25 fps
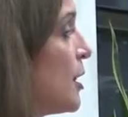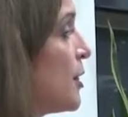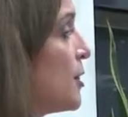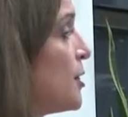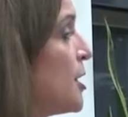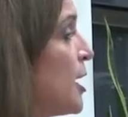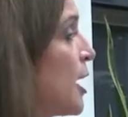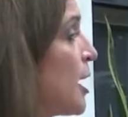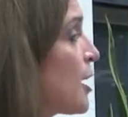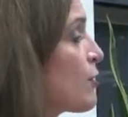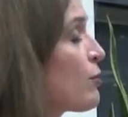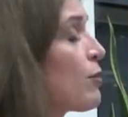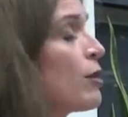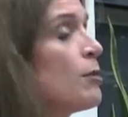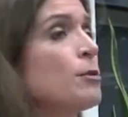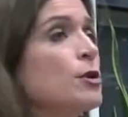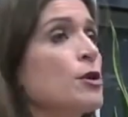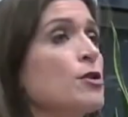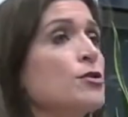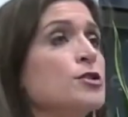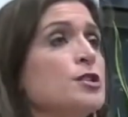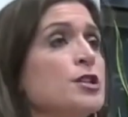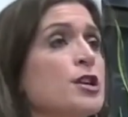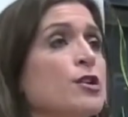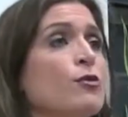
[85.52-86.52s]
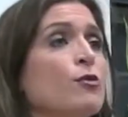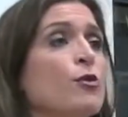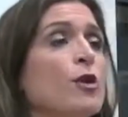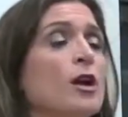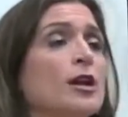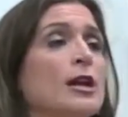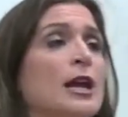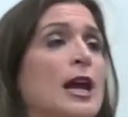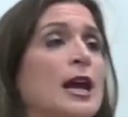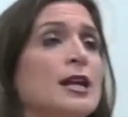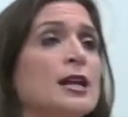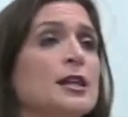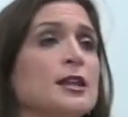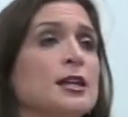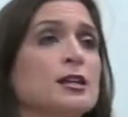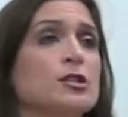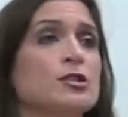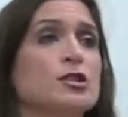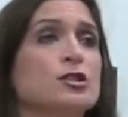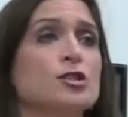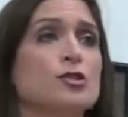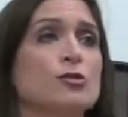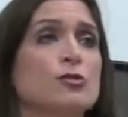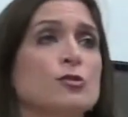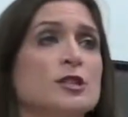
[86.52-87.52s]
That criminals didn't want anything
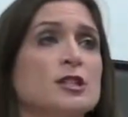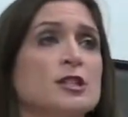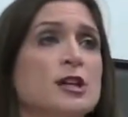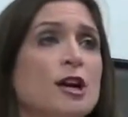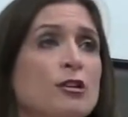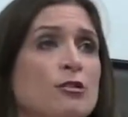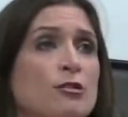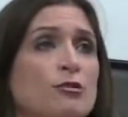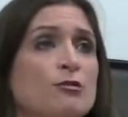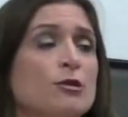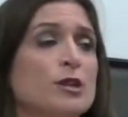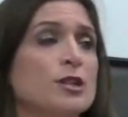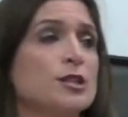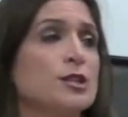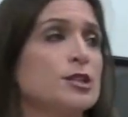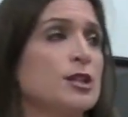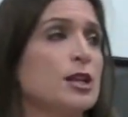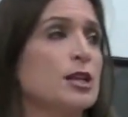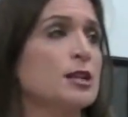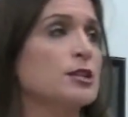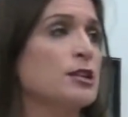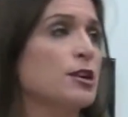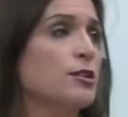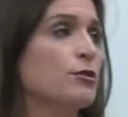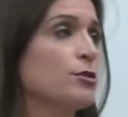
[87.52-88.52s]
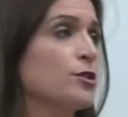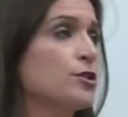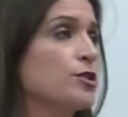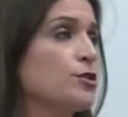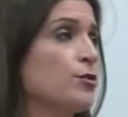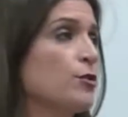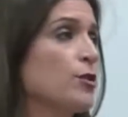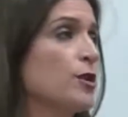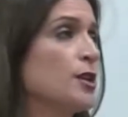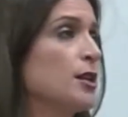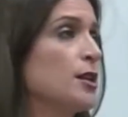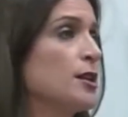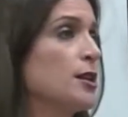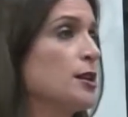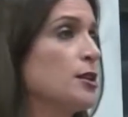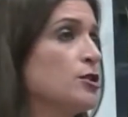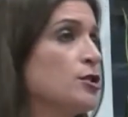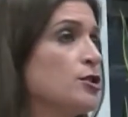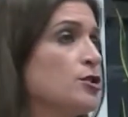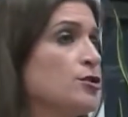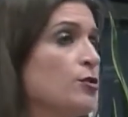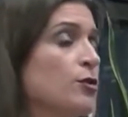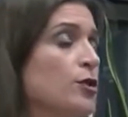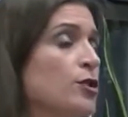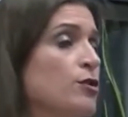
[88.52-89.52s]
to do with terrorists, and terrorists don't want anything
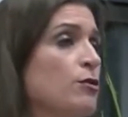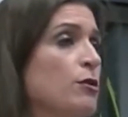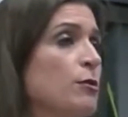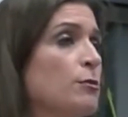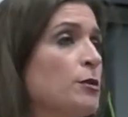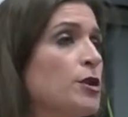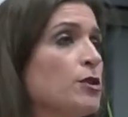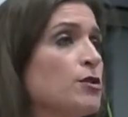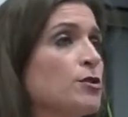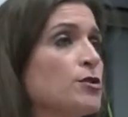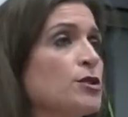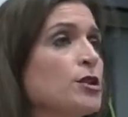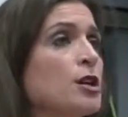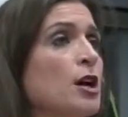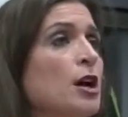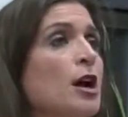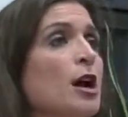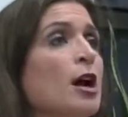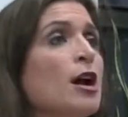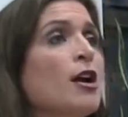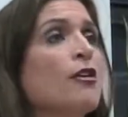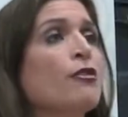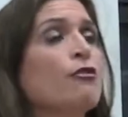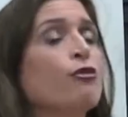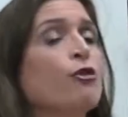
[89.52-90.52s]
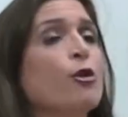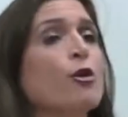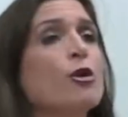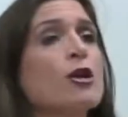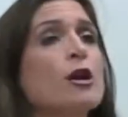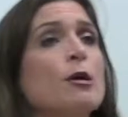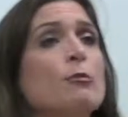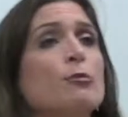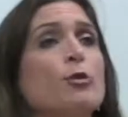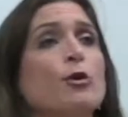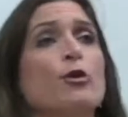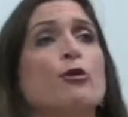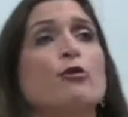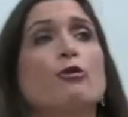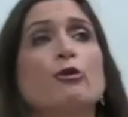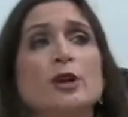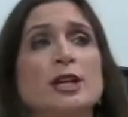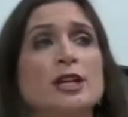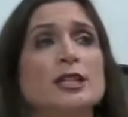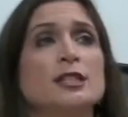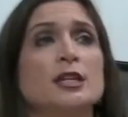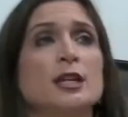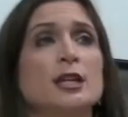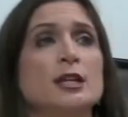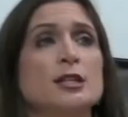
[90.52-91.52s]
to do with criminals for a number of
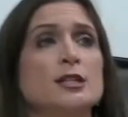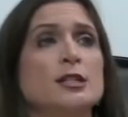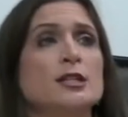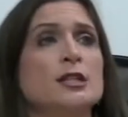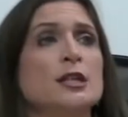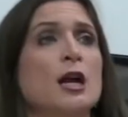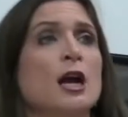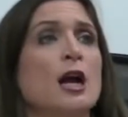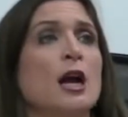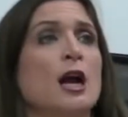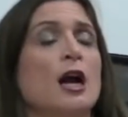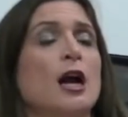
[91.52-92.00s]
reasons.